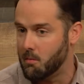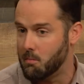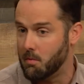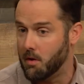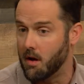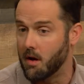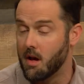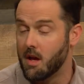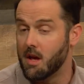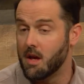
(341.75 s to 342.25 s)

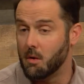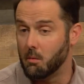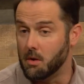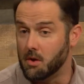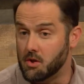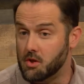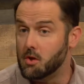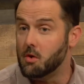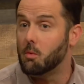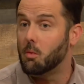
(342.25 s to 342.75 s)
but we
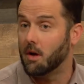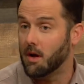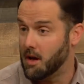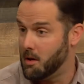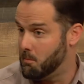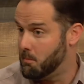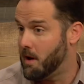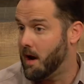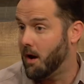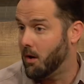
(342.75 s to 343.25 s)
do want to
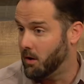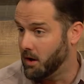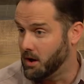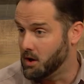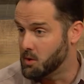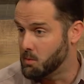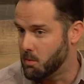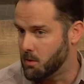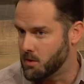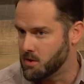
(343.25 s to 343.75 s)
empower
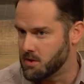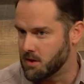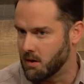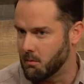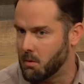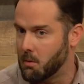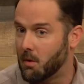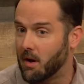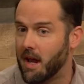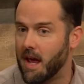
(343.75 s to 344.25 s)
each person,
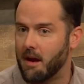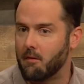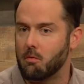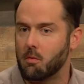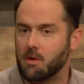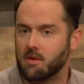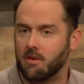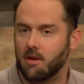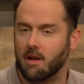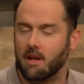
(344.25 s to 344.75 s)
and we want
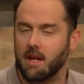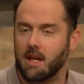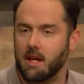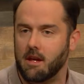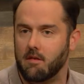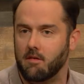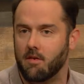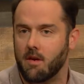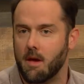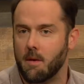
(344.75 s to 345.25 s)
everyone to
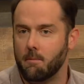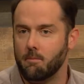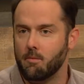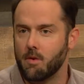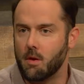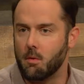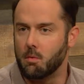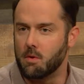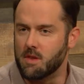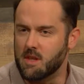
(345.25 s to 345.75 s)
leave
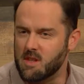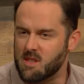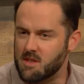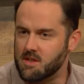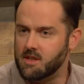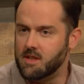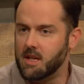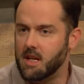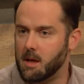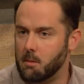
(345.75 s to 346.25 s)
with this
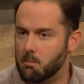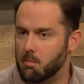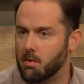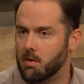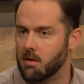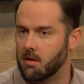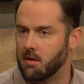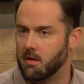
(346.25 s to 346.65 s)
deep,